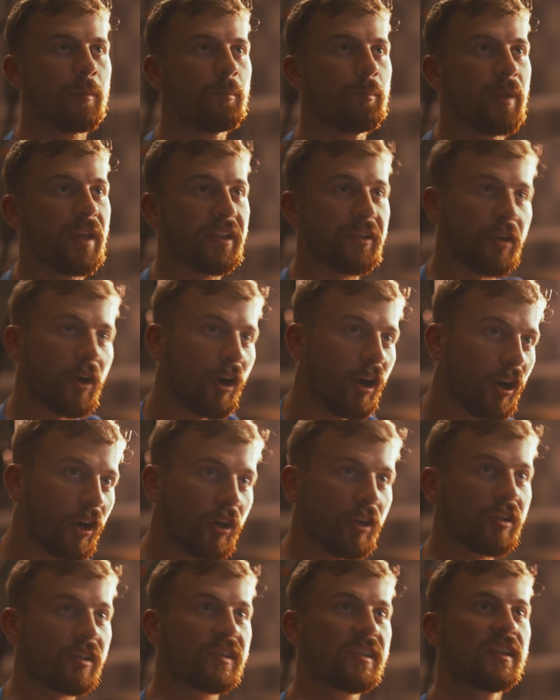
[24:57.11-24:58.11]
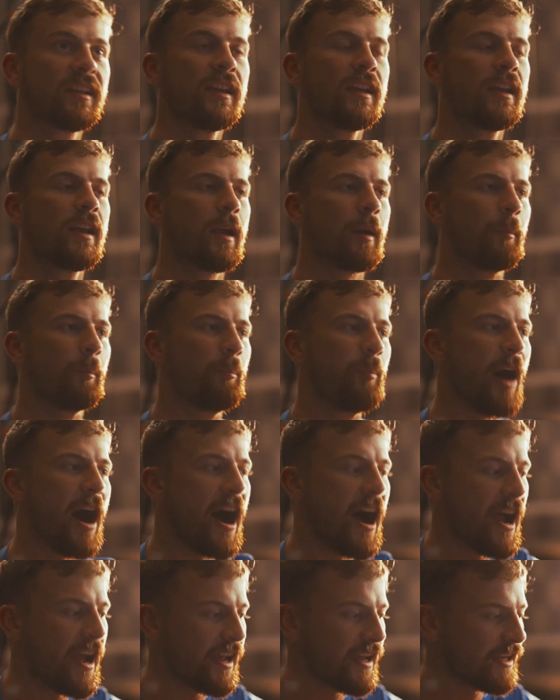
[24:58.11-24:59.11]
been hurt
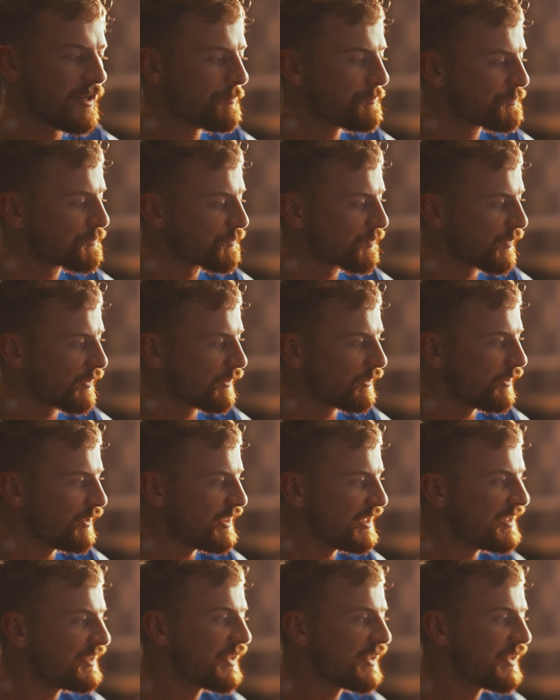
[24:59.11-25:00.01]
by the